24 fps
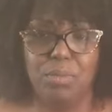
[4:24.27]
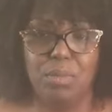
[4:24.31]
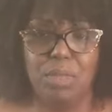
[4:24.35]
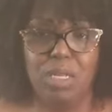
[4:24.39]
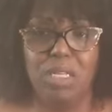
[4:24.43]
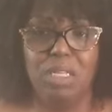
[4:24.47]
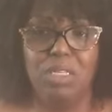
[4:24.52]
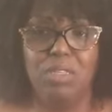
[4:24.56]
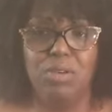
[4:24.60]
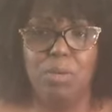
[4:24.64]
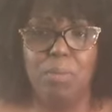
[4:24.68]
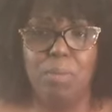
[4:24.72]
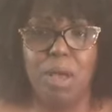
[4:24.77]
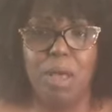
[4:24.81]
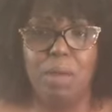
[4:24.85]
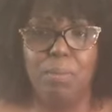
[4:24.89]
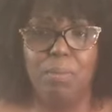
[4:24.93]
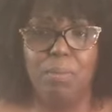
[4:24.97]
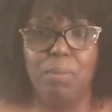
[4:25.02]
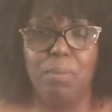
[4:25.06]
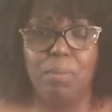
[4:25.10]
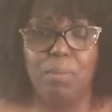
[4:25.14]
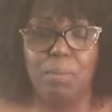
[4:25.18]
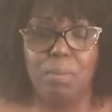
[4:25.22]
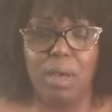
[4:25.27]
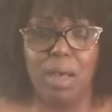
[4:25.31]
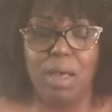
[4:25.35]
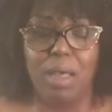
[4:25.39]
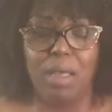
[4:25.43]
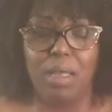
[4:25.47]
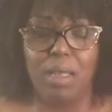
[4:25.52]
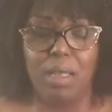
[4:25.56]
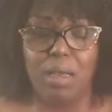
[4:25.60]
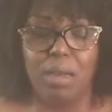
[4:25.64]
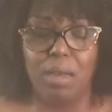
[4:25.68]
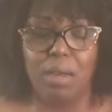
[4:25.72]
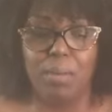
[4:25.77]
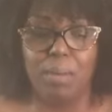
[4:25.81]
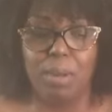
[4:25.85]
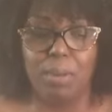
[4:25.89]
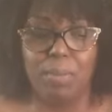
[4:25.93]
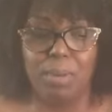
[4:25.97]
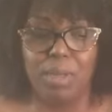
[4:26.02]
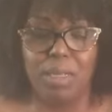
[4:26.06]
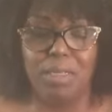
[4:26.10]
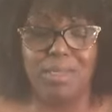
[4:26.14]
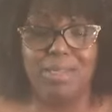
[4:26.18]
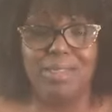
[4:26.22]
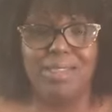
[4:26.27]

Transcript: these are my, my um, opinions.